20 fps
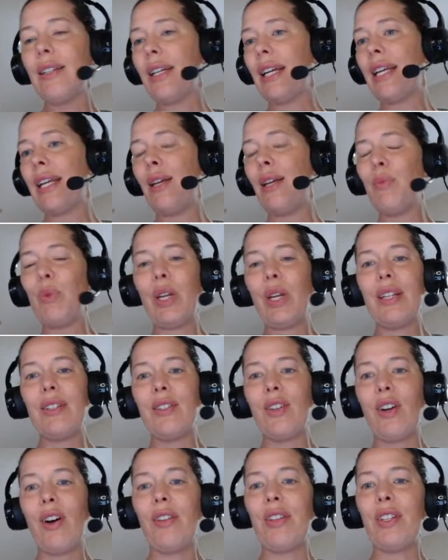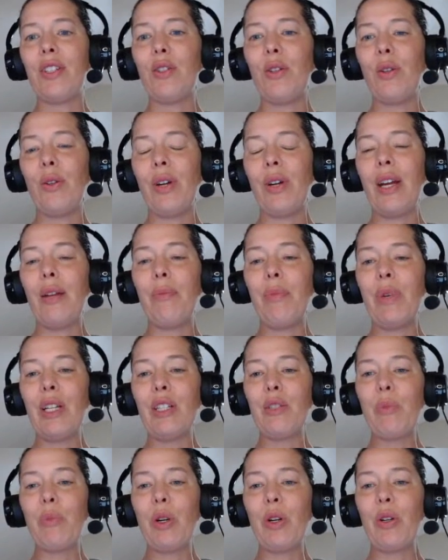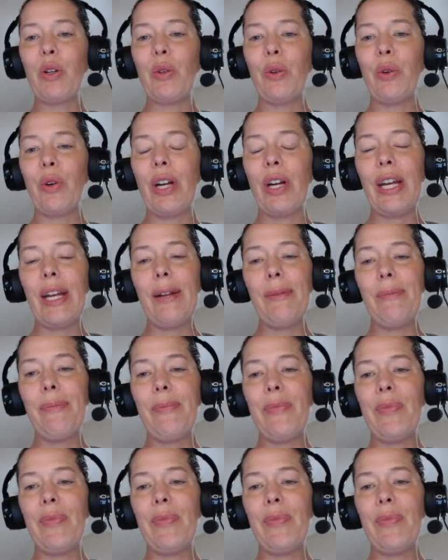I keep wanting to call this chlorate, but it's perchlorate.